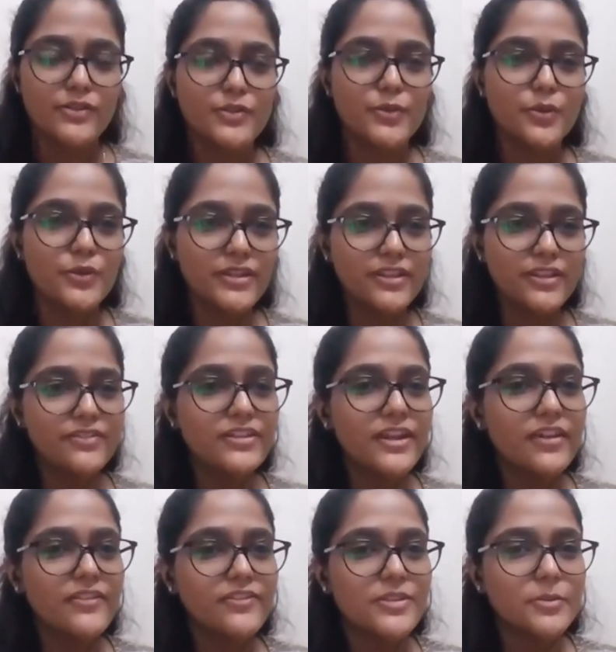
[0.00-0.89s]
So good
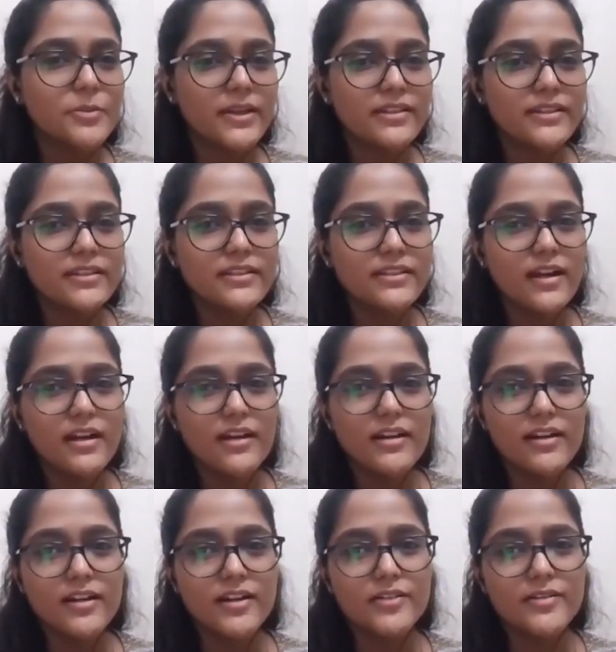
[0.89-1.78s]
evening, everybody.
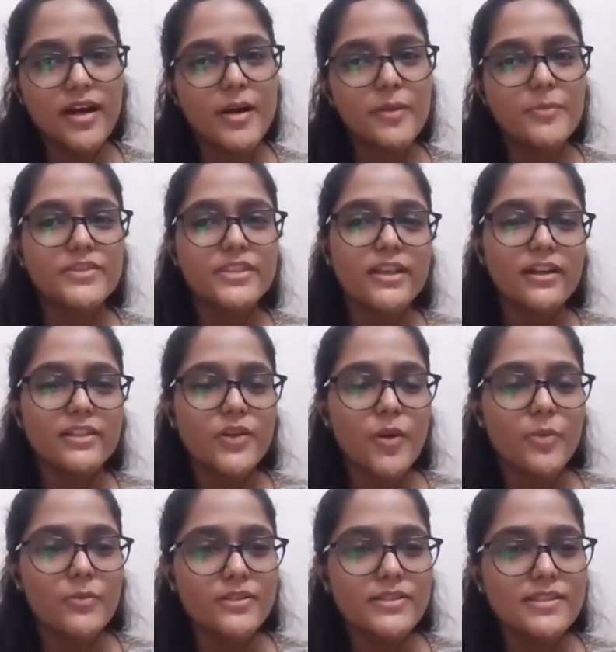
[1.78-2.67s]
I'm Dia
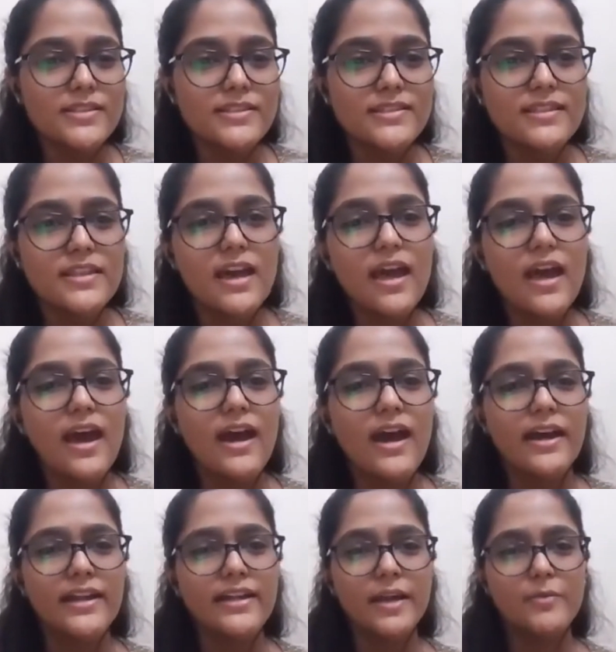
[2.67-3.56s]
Thomas,
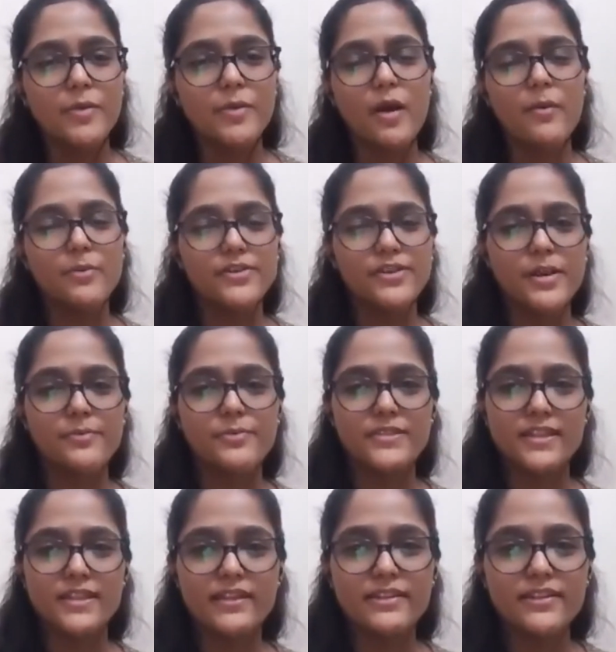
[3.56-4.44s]
and I'm a humble
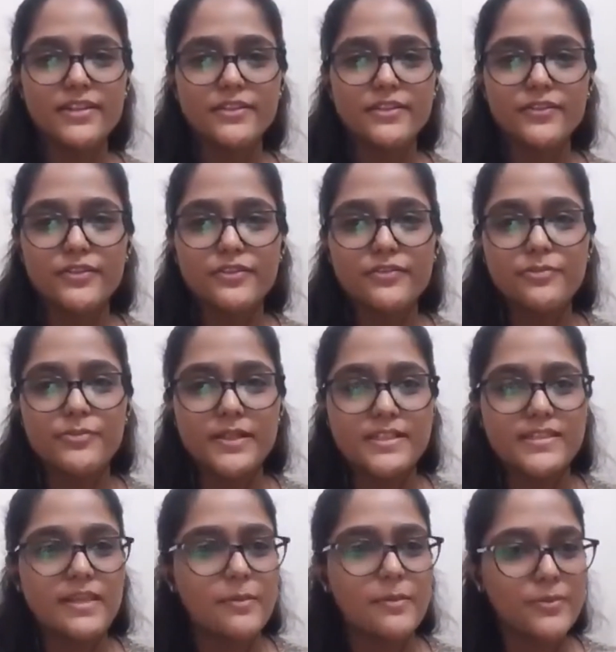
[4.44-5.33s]
representative of
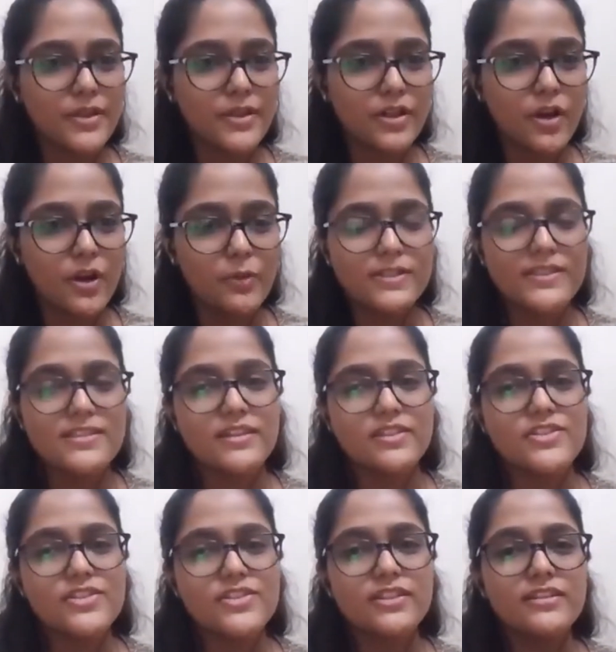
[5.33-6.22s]
Bits Embryo along with
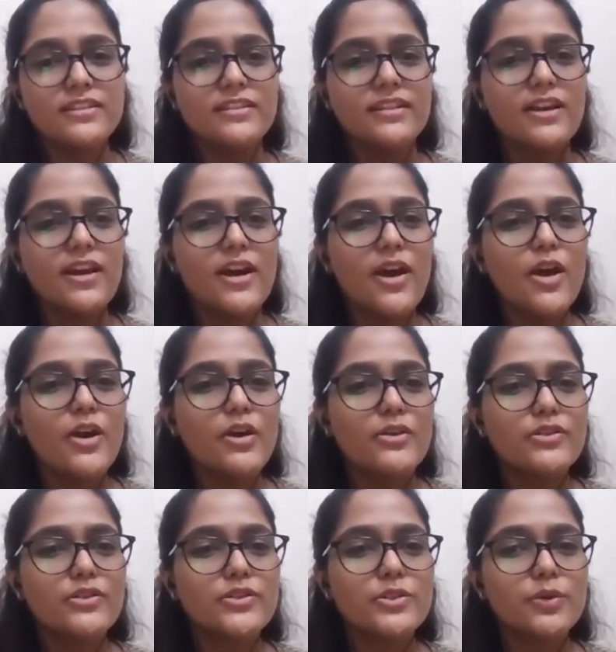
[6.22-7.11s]
Sanchit.
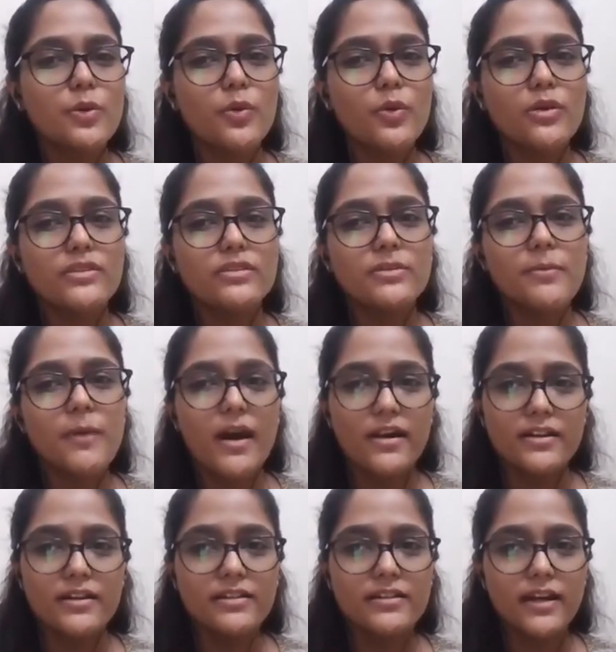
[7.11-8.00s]
So the
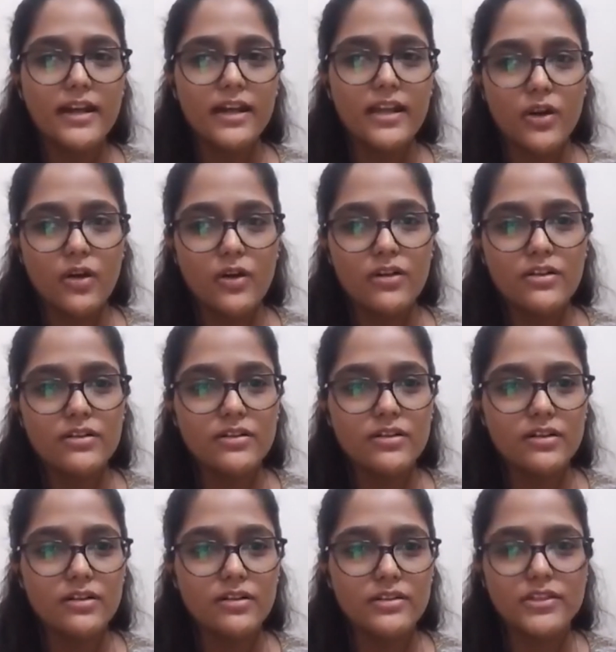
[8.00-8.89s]
Bharat Dialogue,
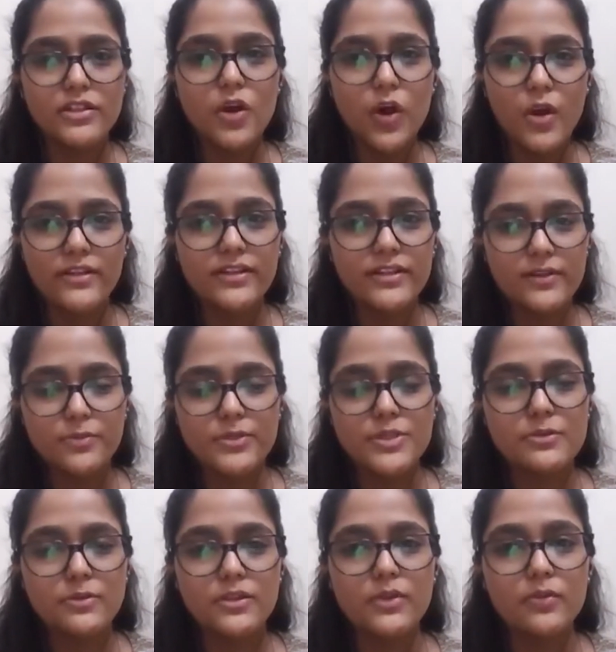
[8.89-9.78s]
the conclave
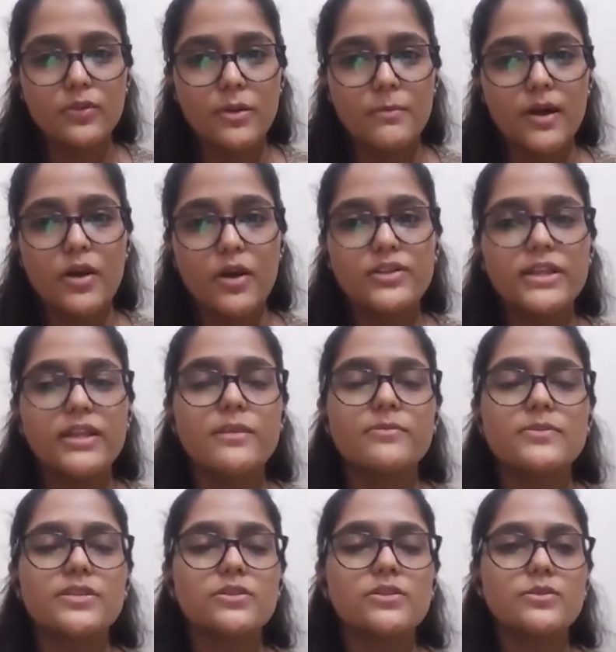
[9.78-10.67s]
which we know about,
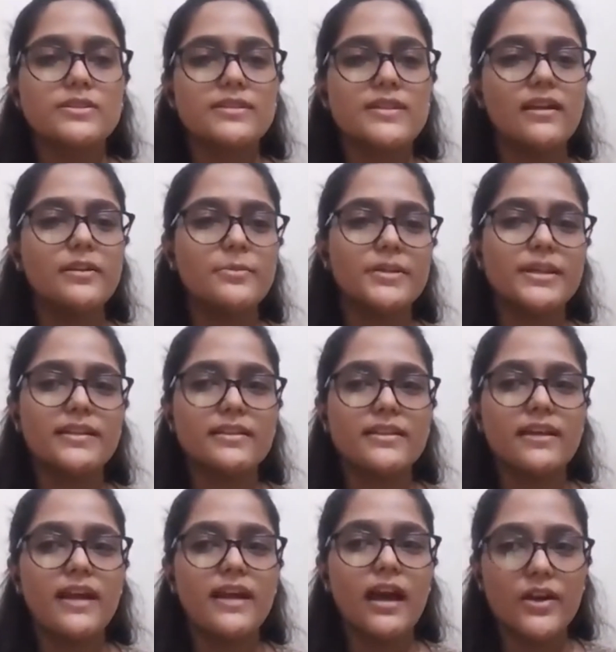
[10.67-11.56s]
aims to celebrate
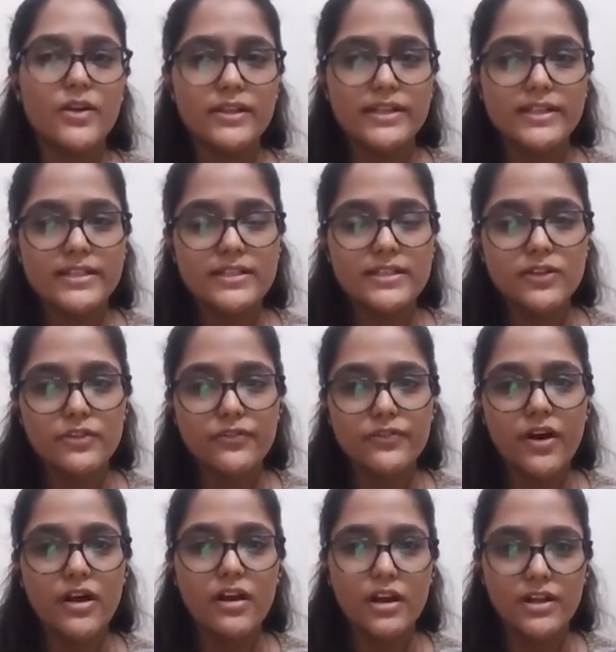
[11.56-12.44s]
the accolades of our